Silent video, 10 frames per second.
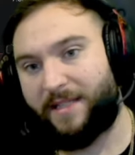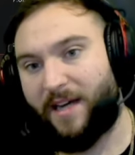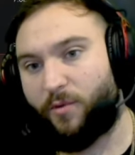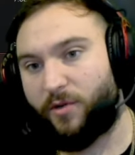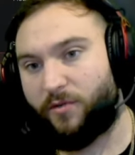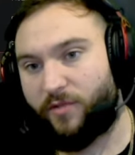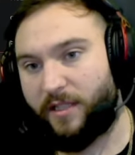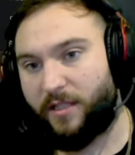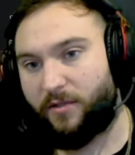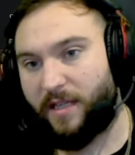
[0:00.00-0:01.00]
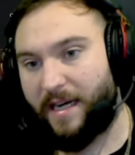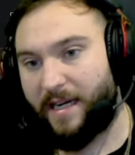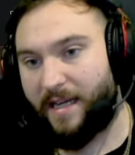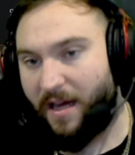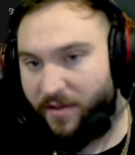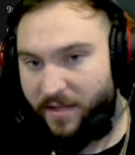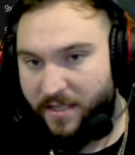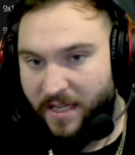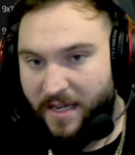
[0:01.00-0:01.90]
I wouldn't really look at any others.